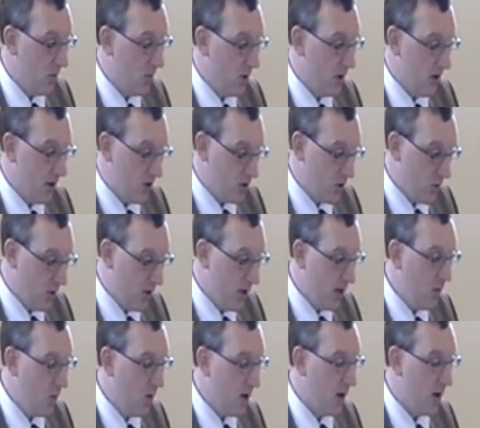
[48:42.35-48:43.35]
but
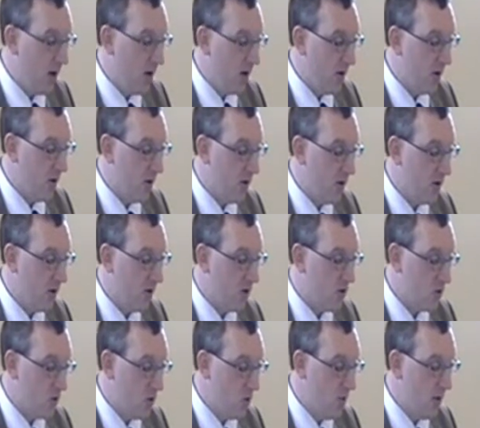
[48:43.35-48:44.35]
exhorting one another,
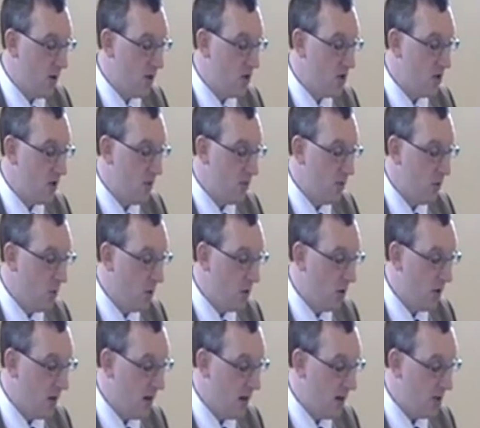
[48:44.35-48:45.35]
so much the
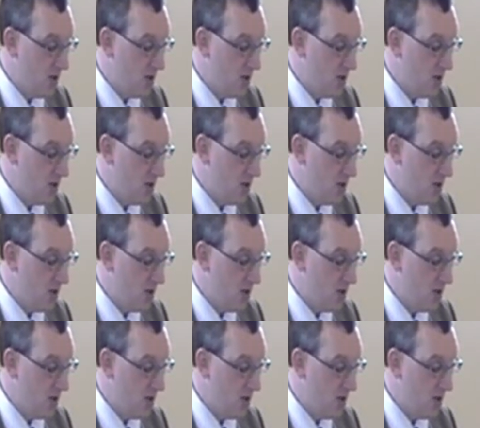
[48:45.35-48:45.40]
more